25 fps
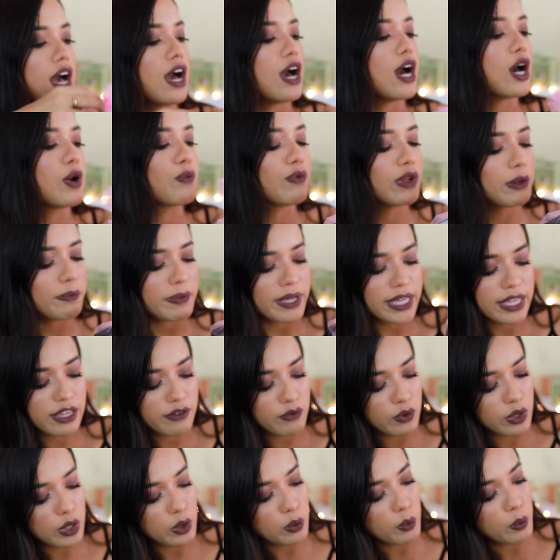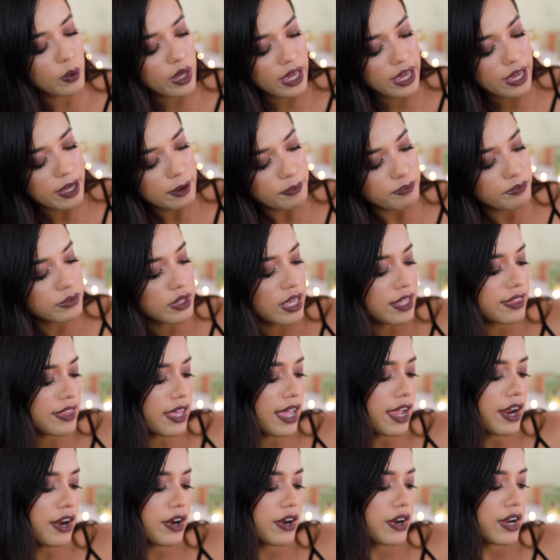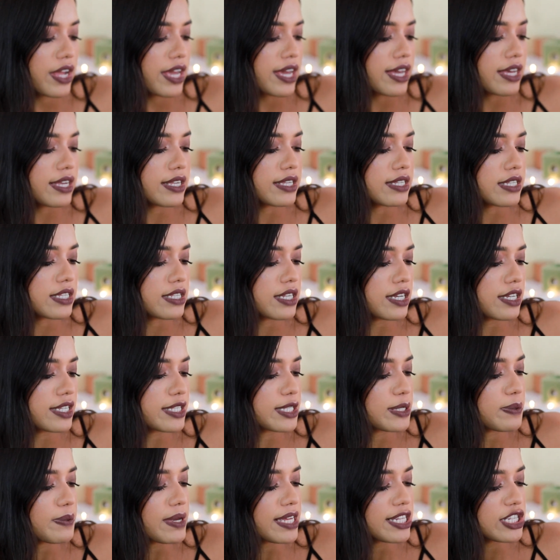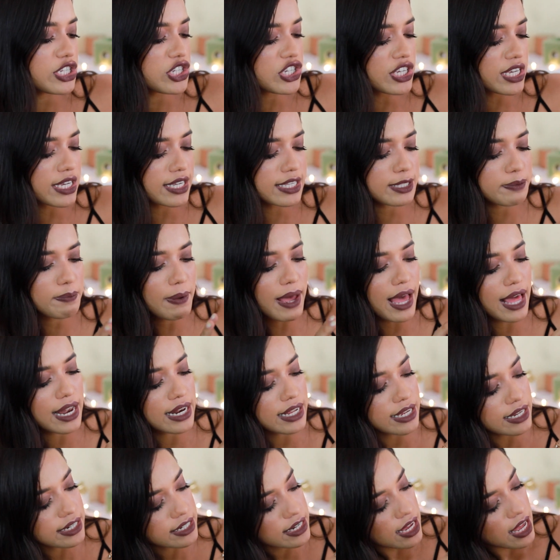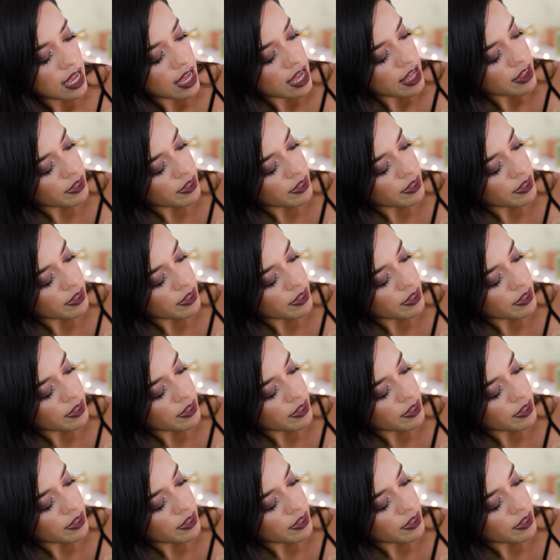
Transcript: will be given away. There is a Sweet Cheeks palette.